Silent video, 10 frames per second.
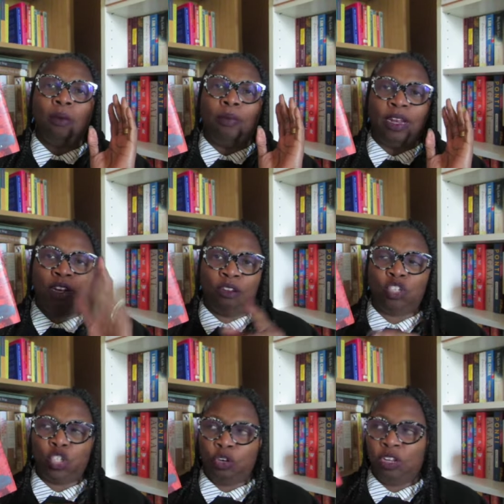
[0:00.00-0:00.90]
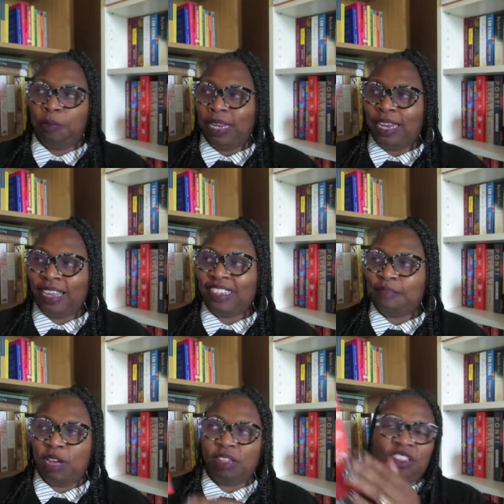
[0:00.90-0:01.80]
but it'll surely be
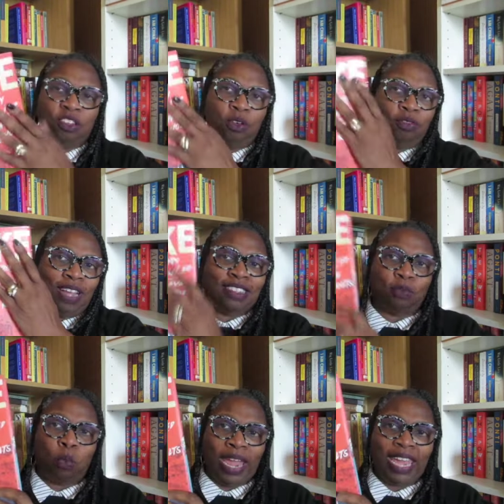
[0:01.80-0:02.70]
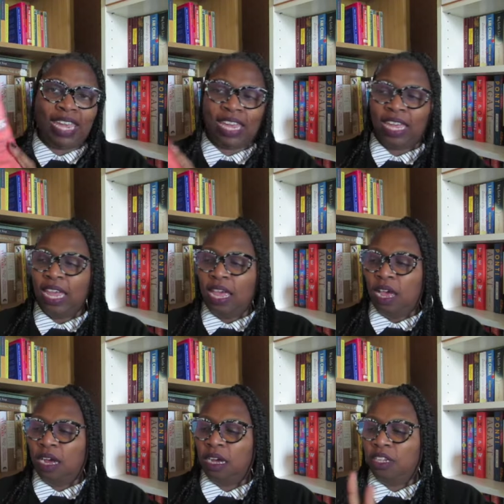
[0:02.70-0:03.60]
next month. So that's Wake.
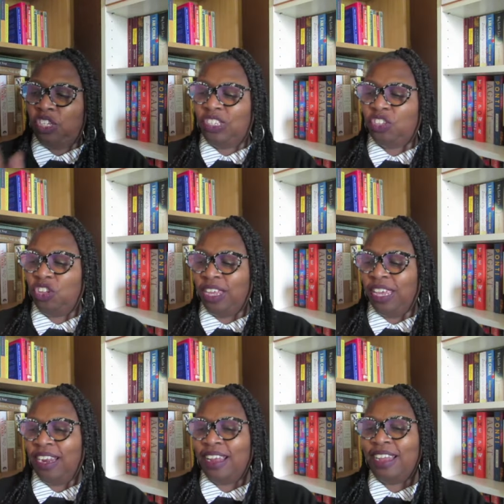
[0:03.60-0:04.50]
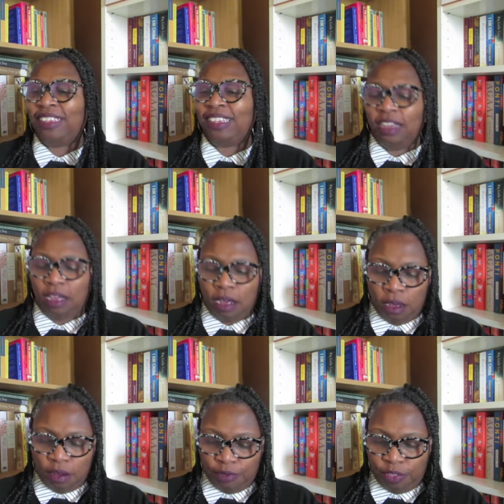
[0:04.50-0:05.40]
Uh, just so you can get an idea
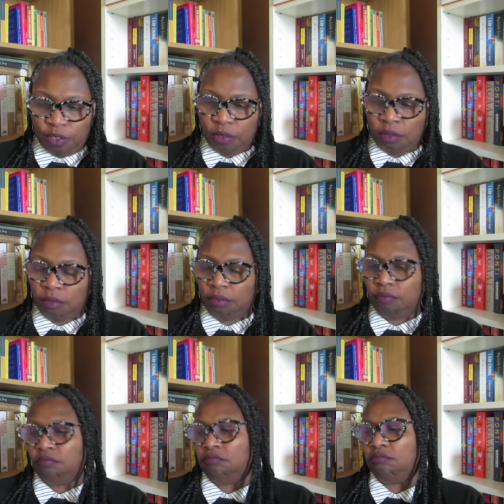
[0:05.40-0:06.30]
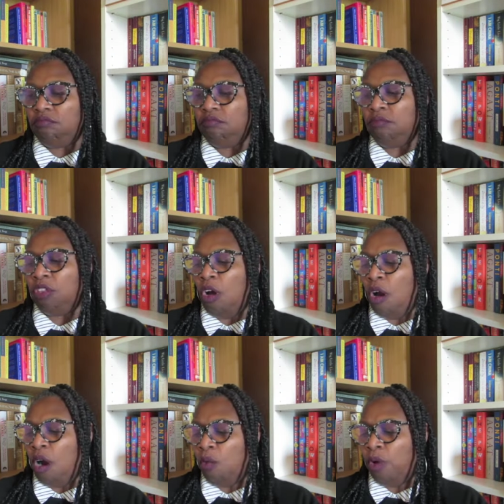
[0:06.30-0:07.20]
of the the
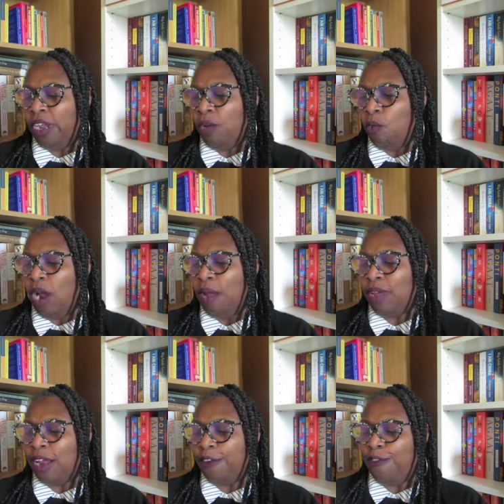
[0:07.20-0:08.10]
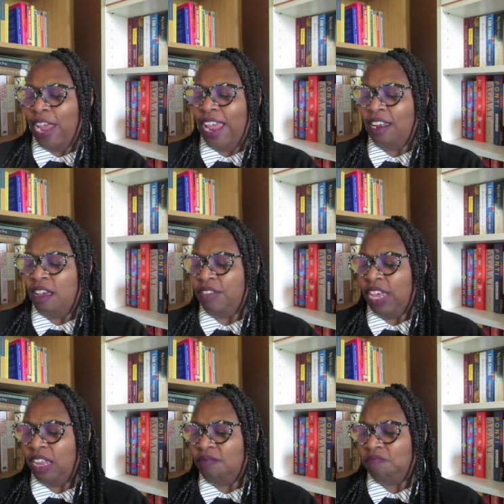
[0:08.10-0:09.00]
artwork and why I'm not a fan of
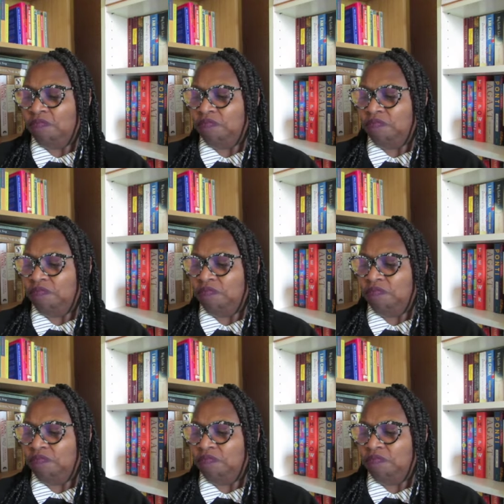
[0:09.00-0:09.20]
it.